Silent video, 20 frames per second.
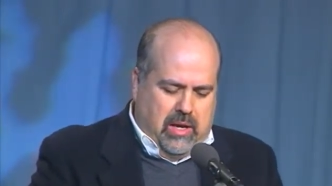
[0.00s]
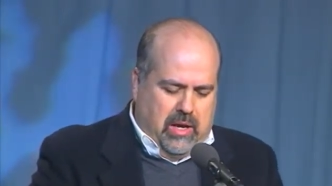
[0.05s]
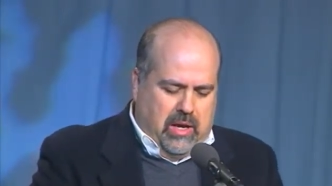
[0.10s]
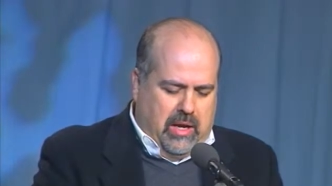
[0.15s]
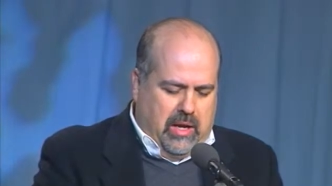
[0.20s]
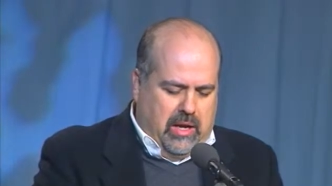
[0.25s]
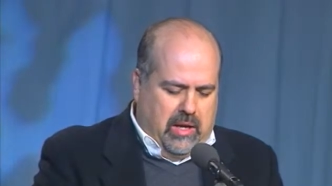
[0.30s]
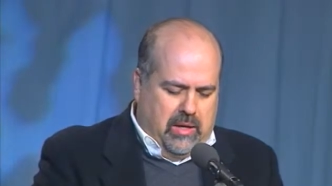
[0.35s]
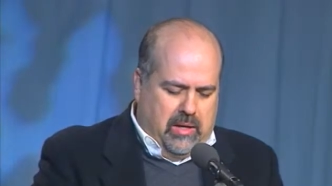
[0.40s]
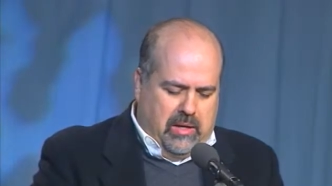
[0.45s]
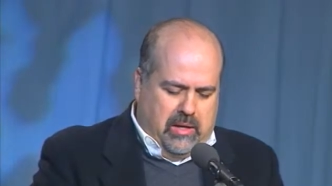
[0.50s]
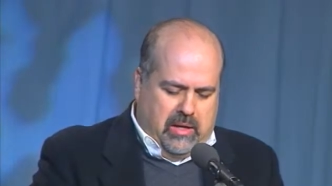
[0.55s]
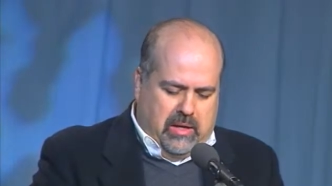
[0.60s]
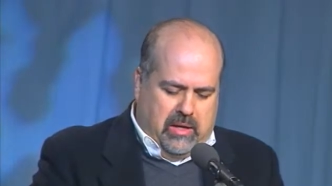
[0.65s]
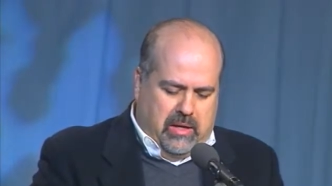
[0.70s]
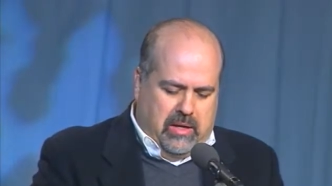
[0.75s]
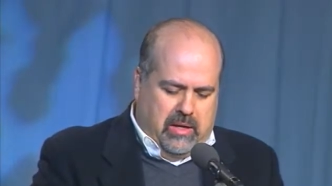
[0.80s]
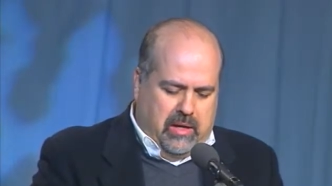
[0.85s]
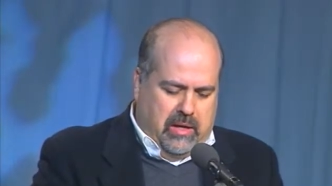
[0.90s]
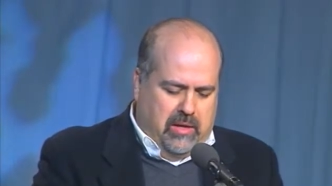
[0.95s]
And
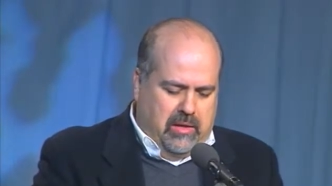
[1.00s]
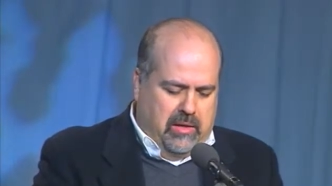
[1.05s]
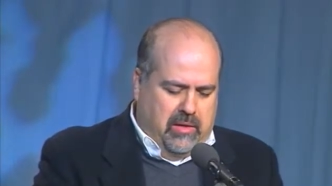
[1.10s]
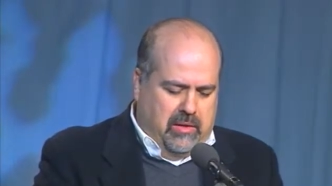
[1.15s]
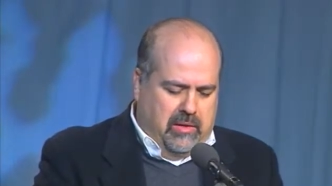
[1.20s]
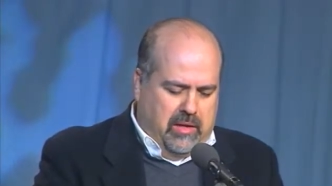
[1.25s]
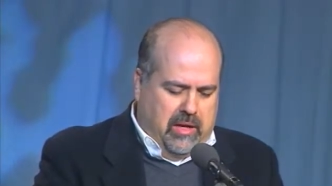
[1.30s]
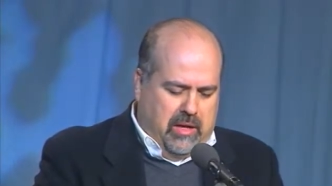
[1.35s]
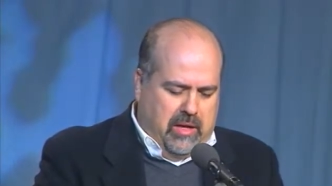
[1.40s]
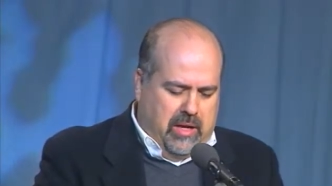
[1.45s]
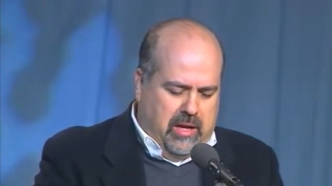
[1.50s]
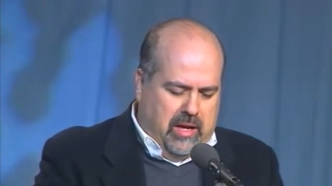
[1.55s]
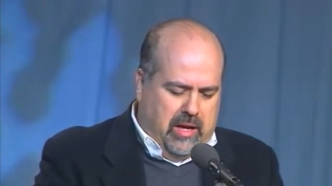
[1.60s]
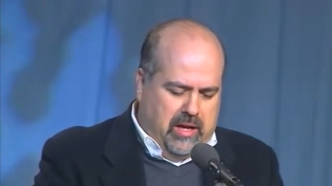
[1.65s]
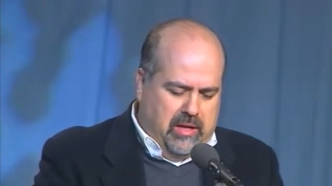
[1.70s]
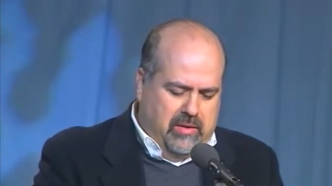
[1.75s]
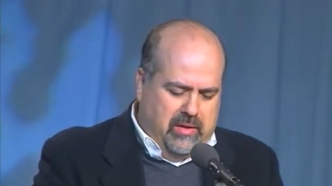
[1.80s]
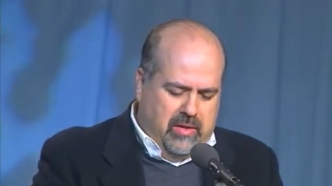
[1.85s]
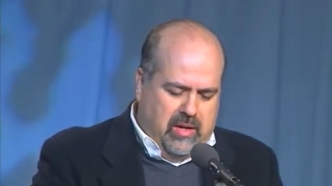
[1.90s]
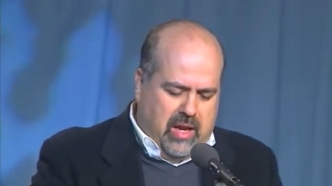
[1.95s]
uh, I think that
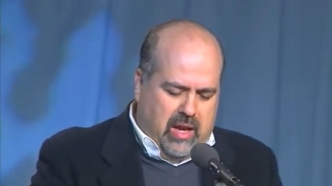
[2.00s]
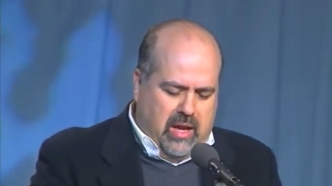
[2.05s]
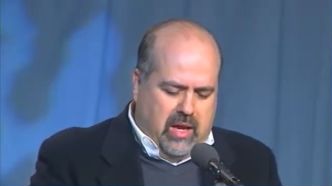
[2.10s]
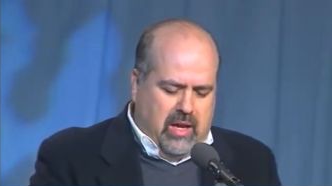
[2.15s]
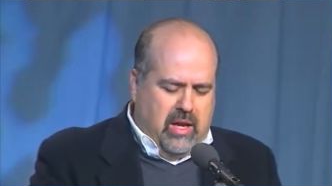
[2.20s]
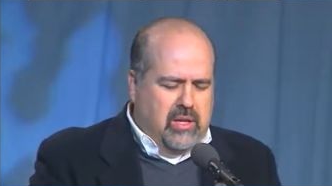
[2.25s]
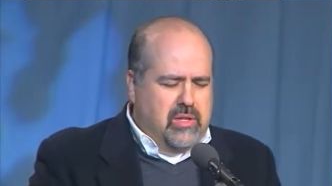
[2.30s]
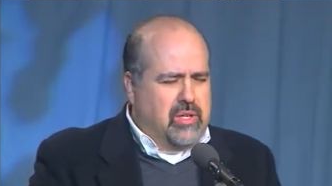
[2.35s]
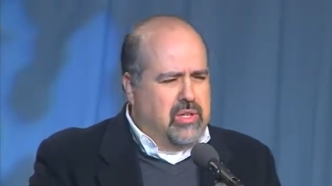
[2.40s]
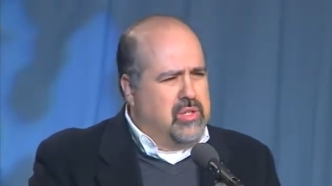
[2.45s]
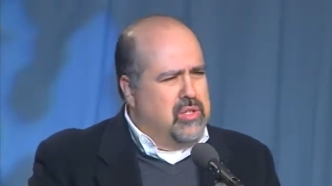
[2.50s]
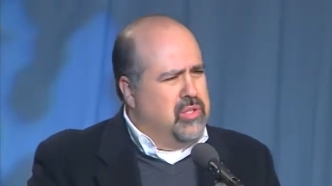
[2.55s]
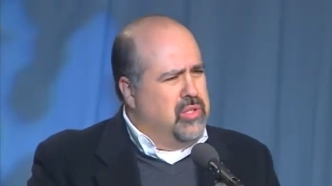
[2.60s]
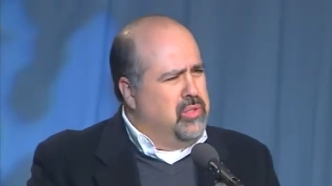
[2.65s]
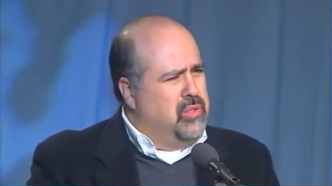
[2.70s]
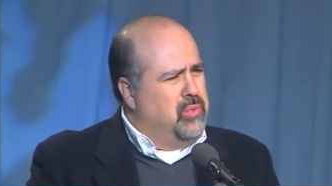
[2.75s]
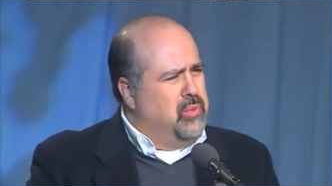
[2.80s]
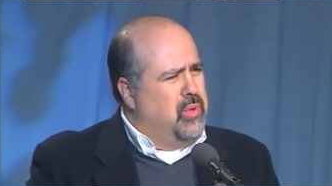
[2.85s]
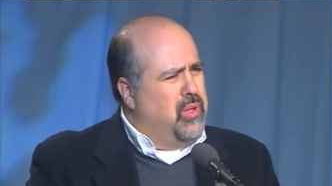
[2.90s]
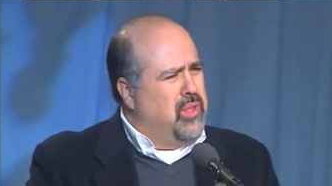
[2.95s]
had to
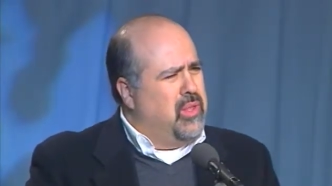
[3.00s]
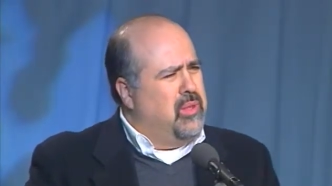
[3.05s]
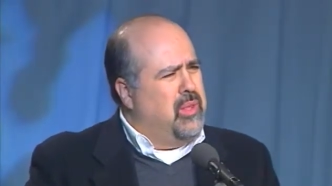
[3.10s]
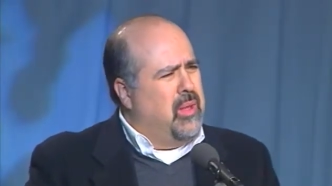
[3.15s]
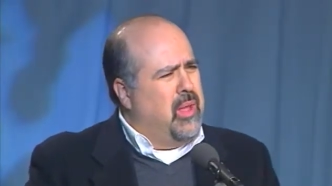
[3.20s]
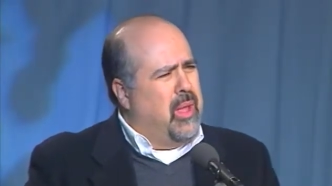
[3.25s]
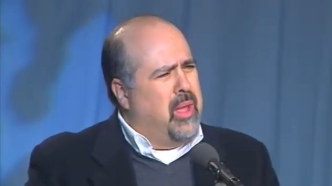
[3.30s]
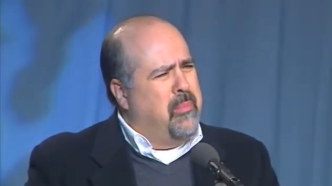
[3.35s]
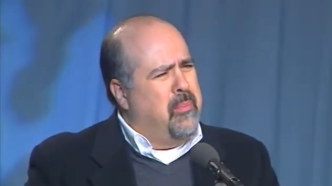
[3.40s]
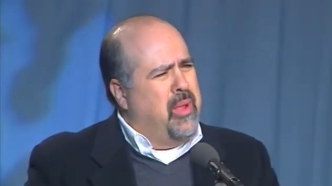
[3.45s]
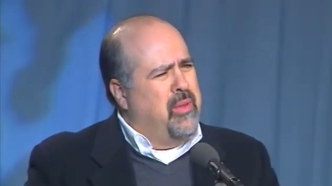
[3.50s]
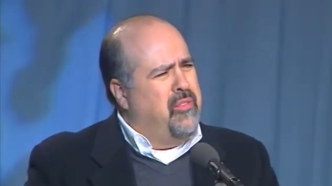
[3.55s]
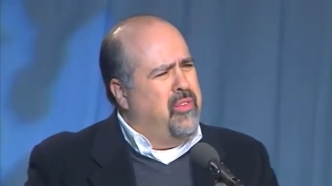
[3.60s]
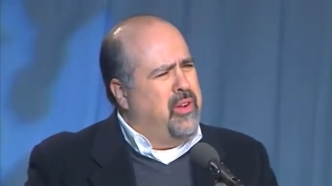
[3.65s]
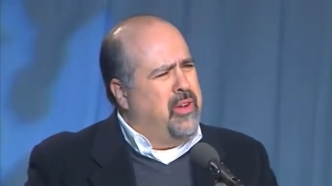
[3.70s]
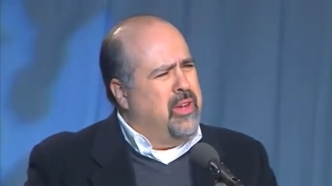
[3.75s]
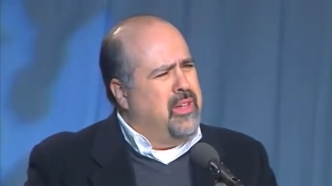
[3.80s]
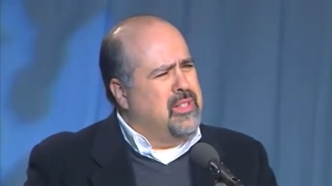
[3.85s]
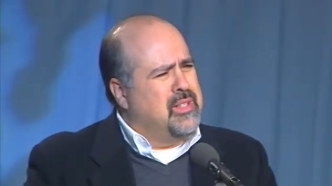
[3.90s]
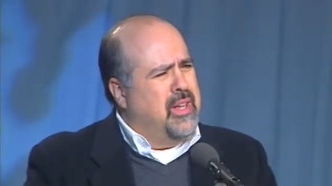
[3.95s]
do with uh, my
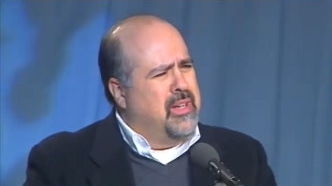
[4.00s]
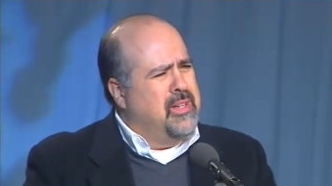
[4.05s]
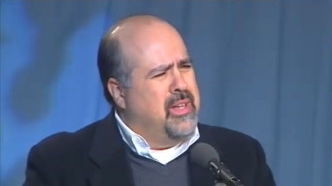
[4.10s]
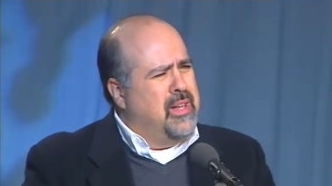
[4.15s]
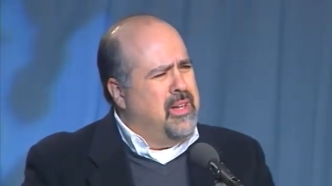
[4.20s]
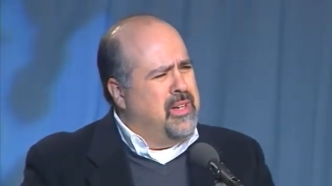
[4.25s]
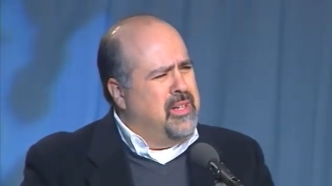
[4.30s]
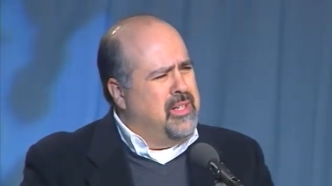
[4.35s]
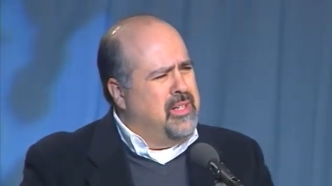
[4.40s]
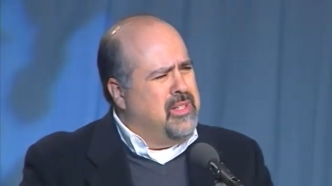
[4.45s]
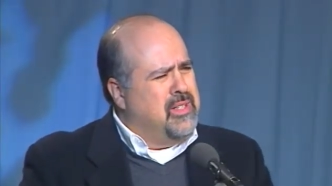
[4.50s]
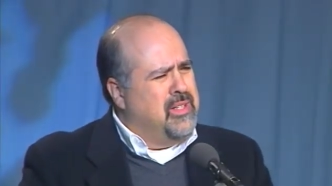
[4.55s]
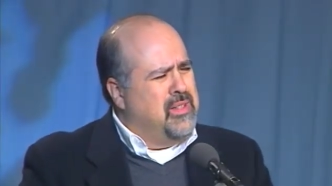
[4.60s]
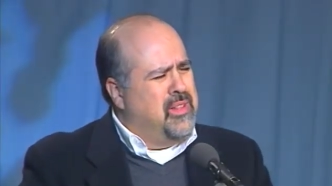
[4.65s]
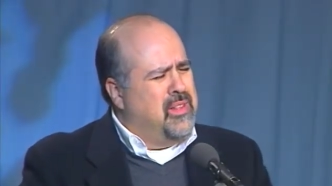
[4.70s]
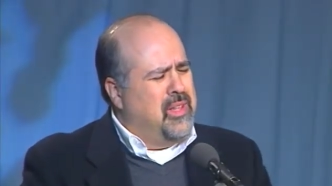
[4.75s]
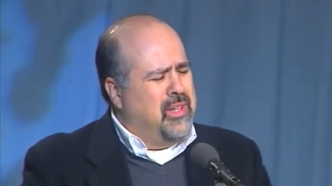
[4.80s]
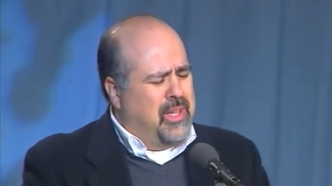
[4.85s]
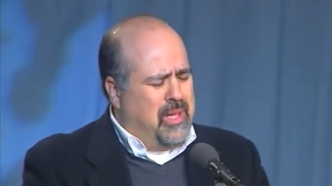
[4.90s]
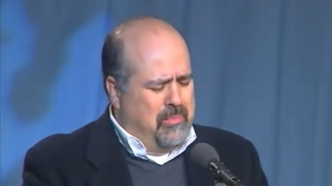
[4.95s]
various identities and
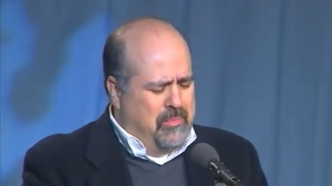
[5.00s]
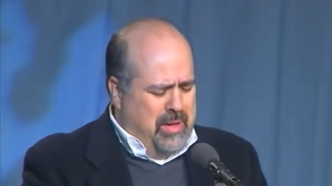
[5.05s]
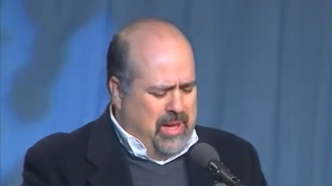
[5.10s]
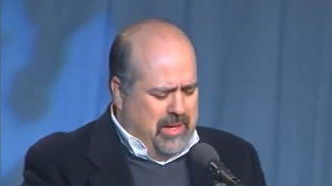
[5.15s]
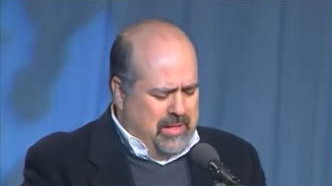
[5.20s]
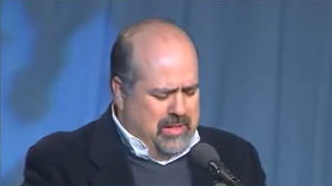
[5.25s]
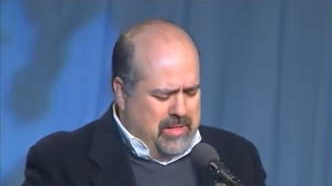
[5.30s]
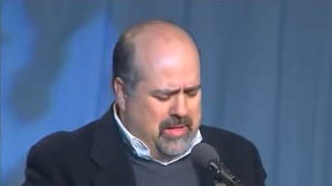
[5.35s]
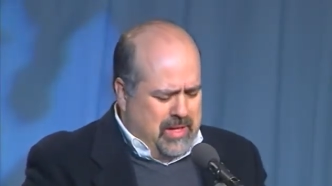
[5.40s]
thinking back to